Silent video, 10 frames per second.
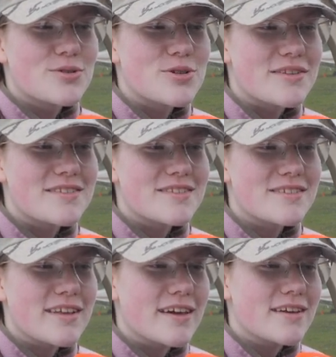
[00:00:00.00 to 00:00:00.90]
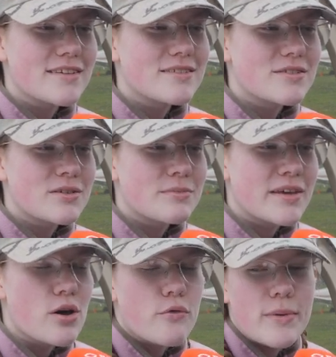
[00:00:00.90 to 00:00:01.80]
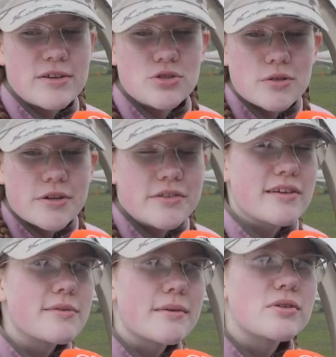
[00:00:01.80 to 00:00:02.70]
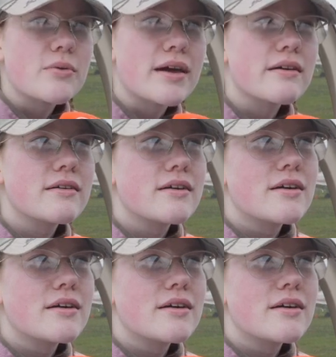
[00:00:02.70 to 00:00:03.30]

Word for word: just like being over my shoulder, seeing what I'm doing.